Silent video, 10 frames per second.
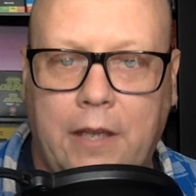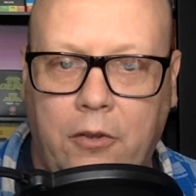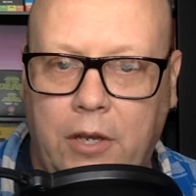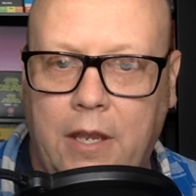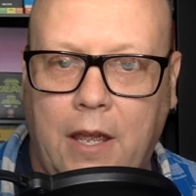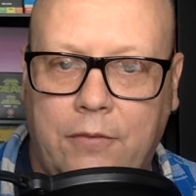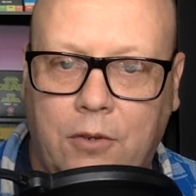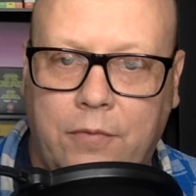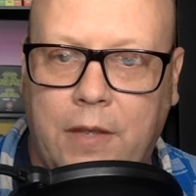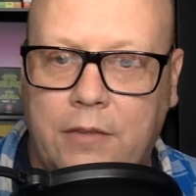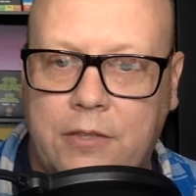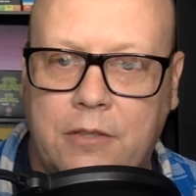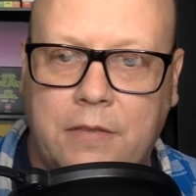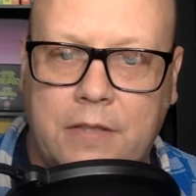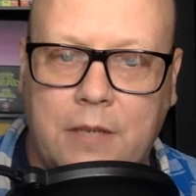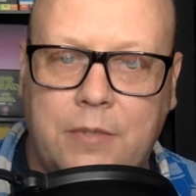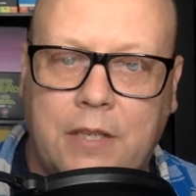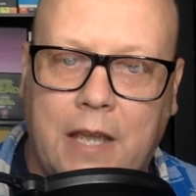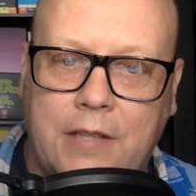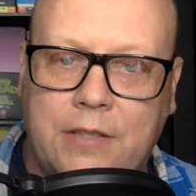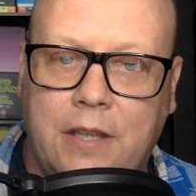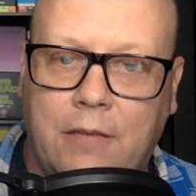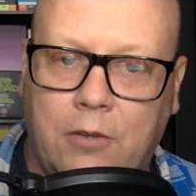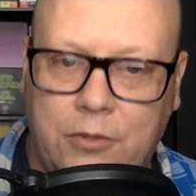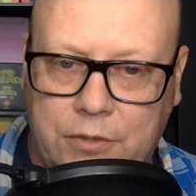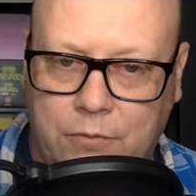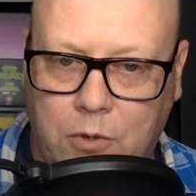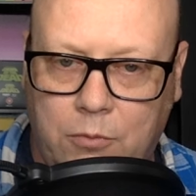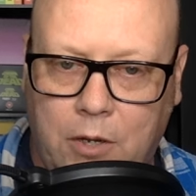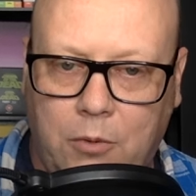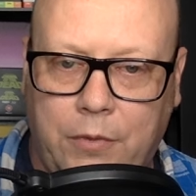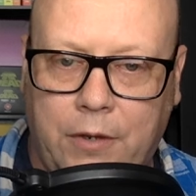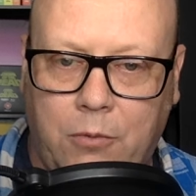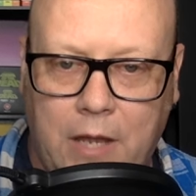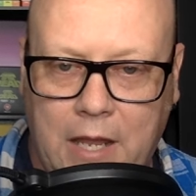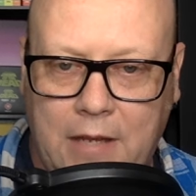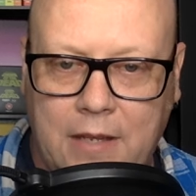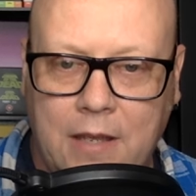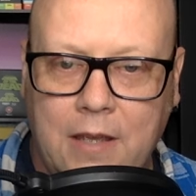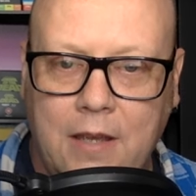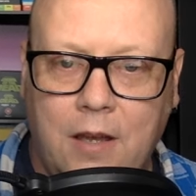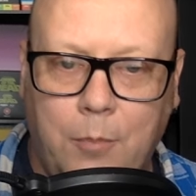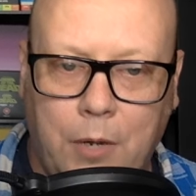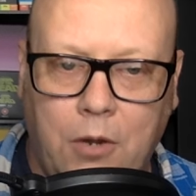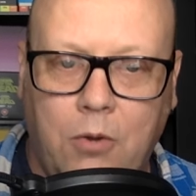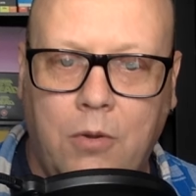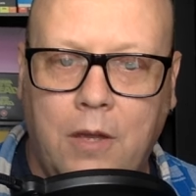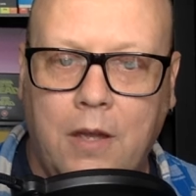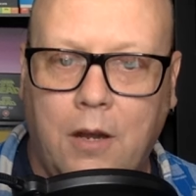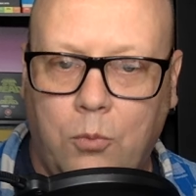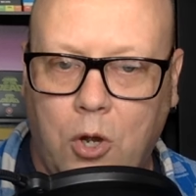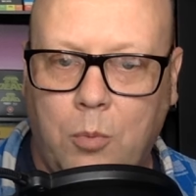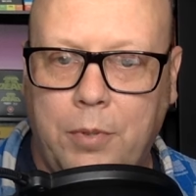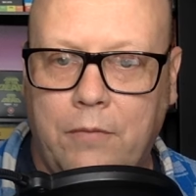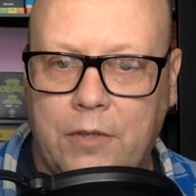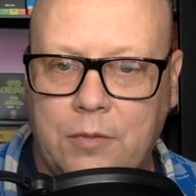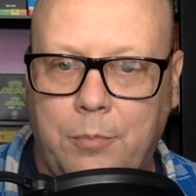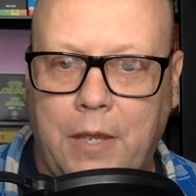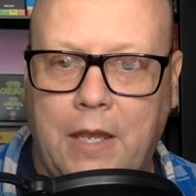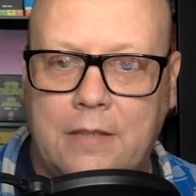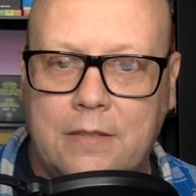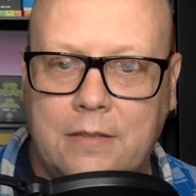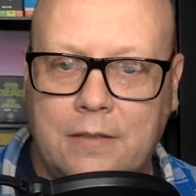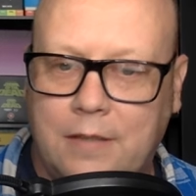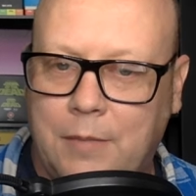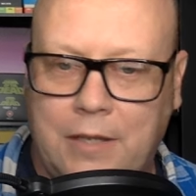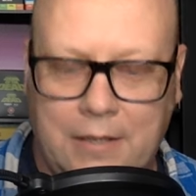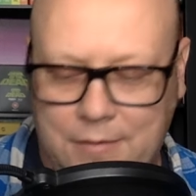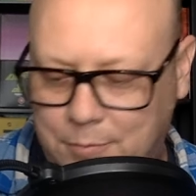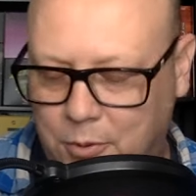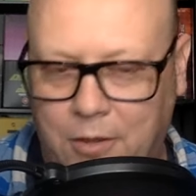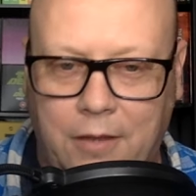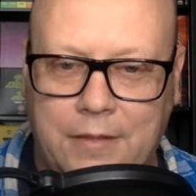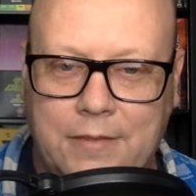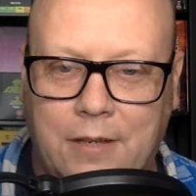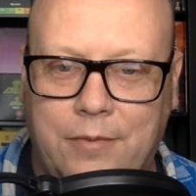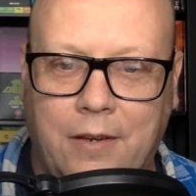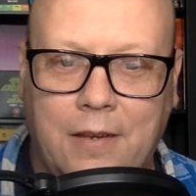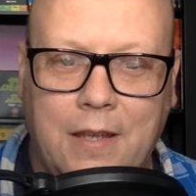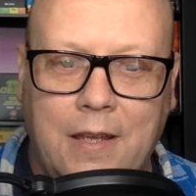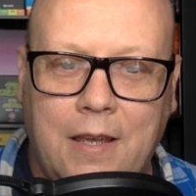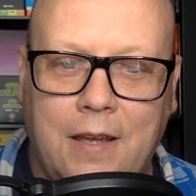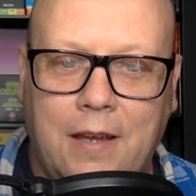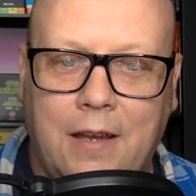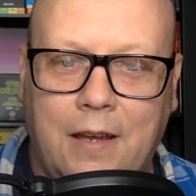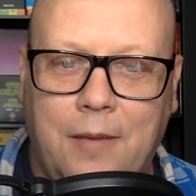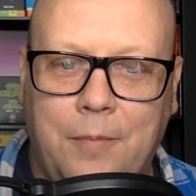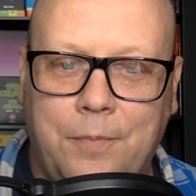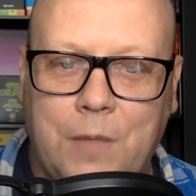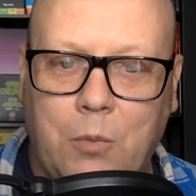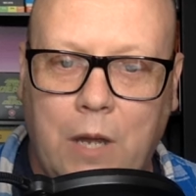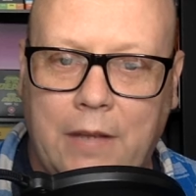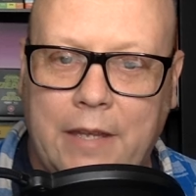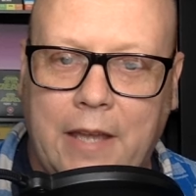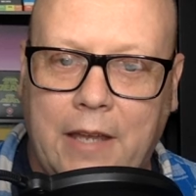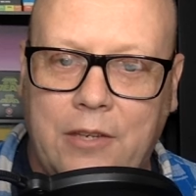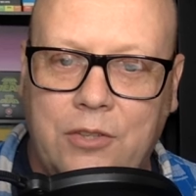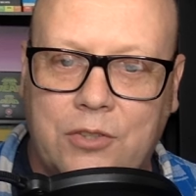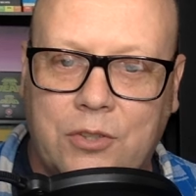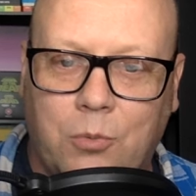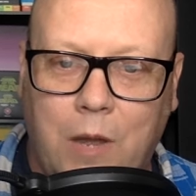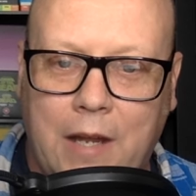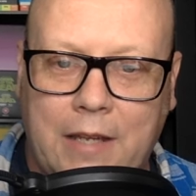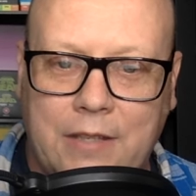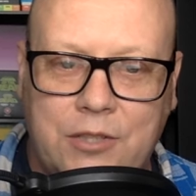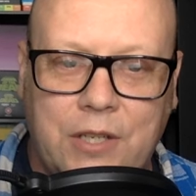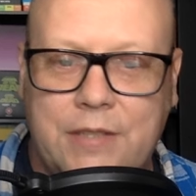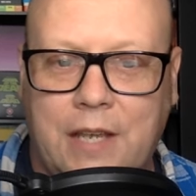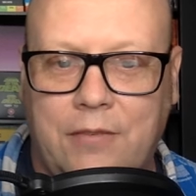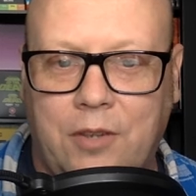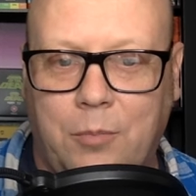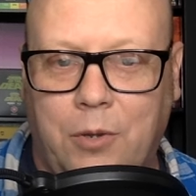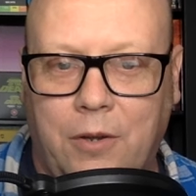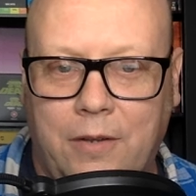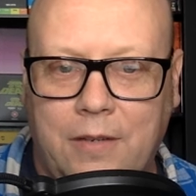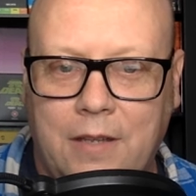Coyote. After a failed series of attempts to catch the ever-elusive Roadrunner with a grenade, a bow, a rope, invisible paint. I'm not going to spoil all this stuff here. Wile E. Coyote uses a rocket to chase after the bird.